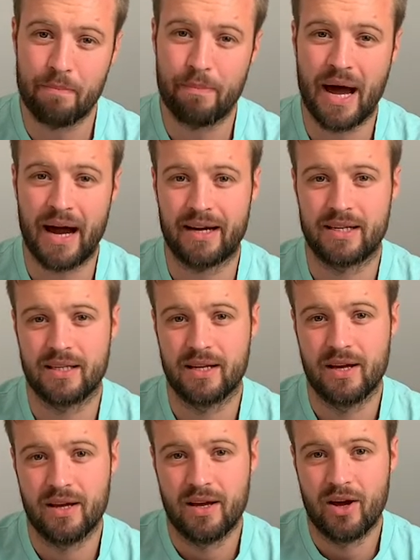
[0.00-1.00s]
impact
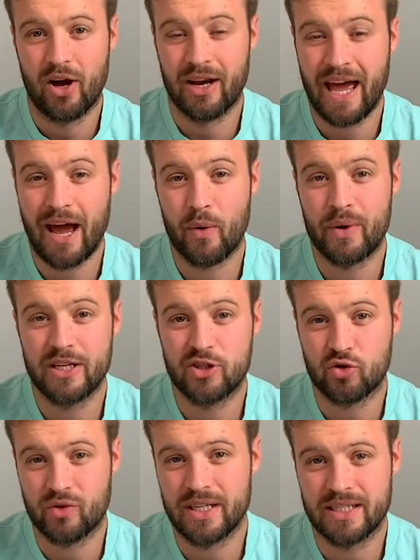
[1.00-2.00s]
on how he
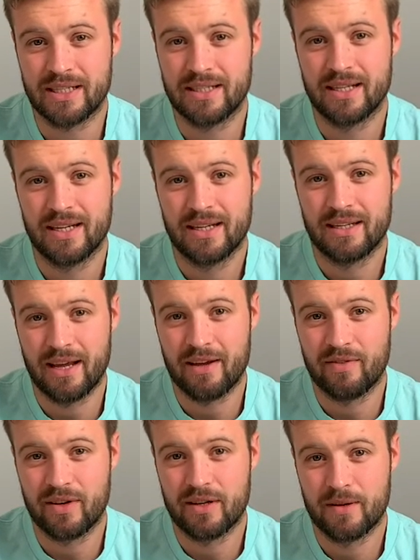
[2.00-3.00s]
treated
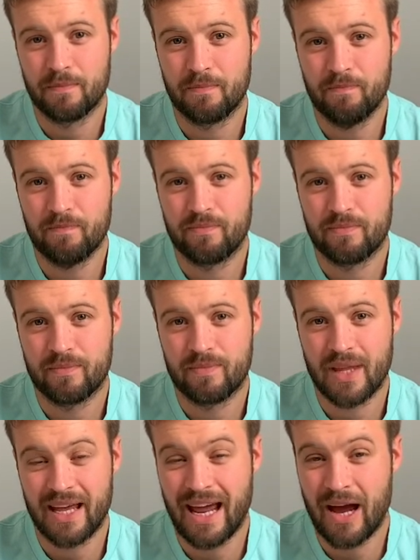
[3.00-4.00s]
David
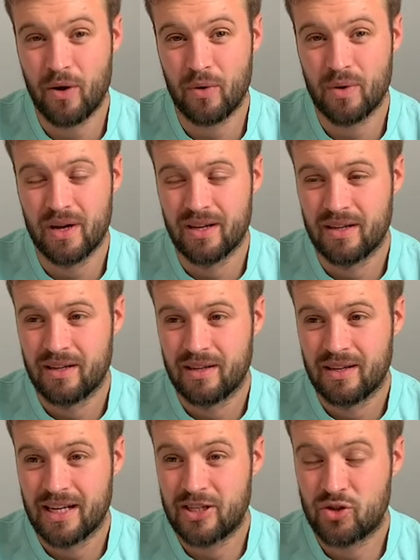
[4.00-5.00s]
and how
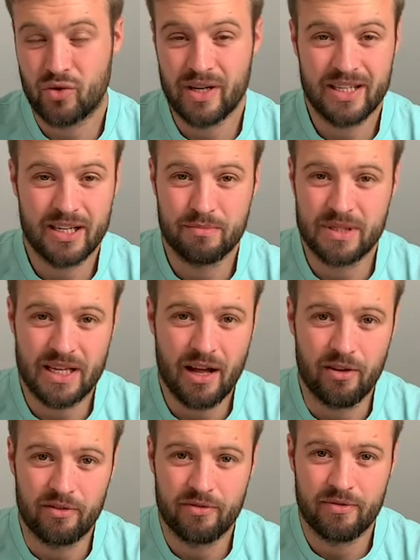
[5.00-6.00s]
he treated
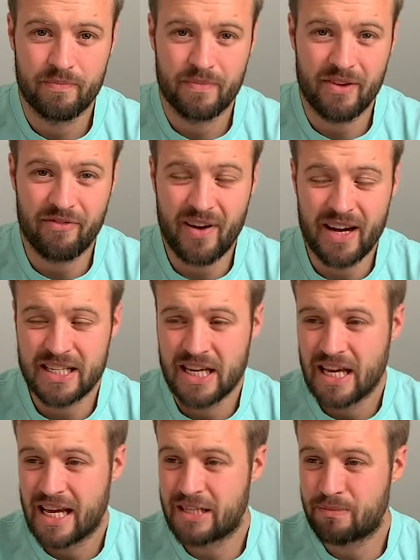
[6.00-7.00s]
himself. In fact,
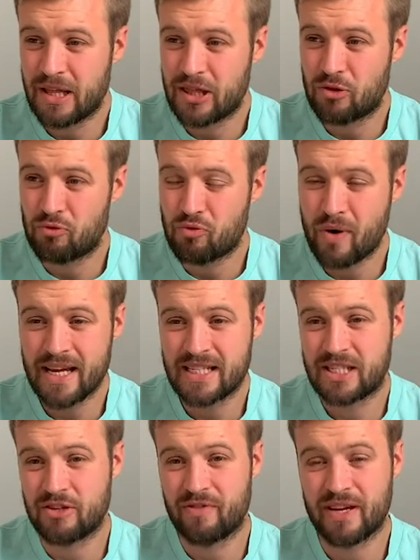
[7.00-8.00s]
he spent the
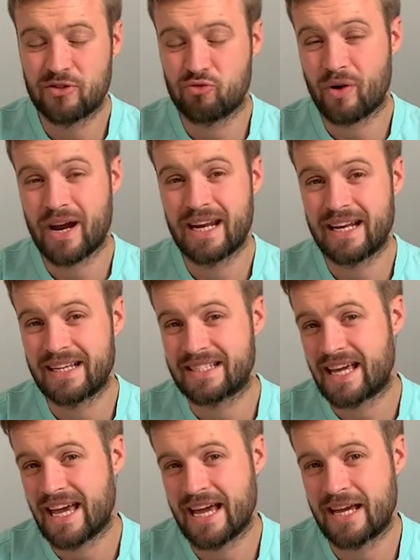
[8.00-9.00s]
rest of his reign as
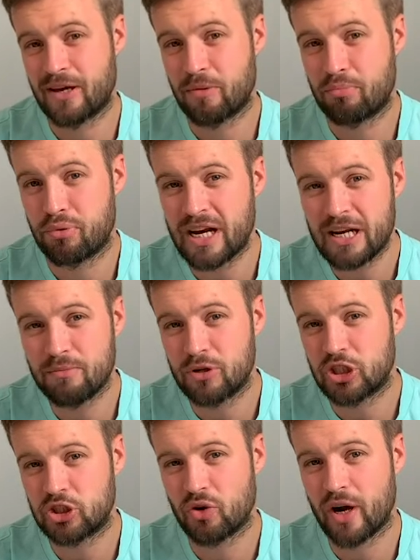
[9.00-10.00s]
king pretty
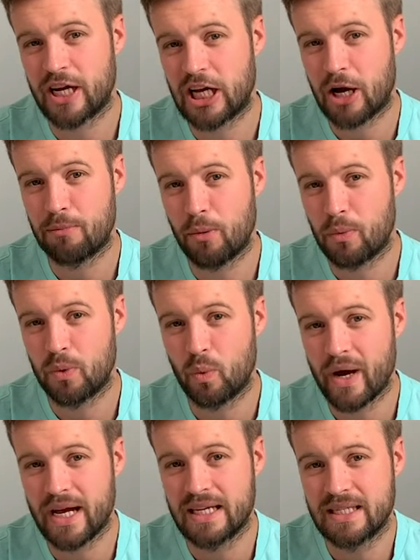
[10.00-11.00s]
much trying to come up with
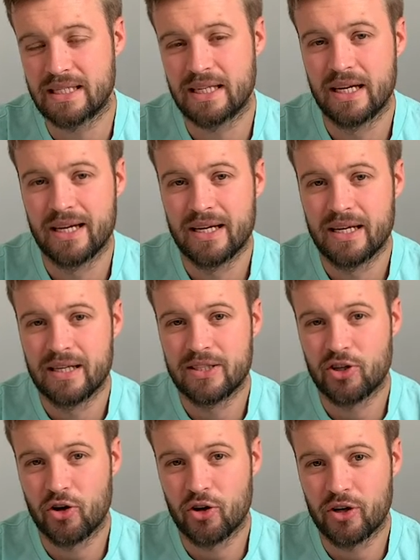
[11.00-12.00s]
ways
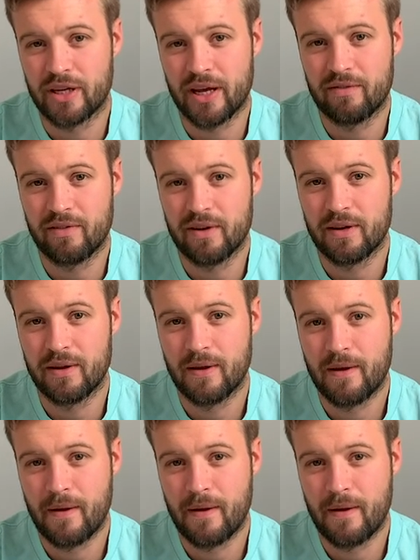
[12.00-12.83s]
to hurt David.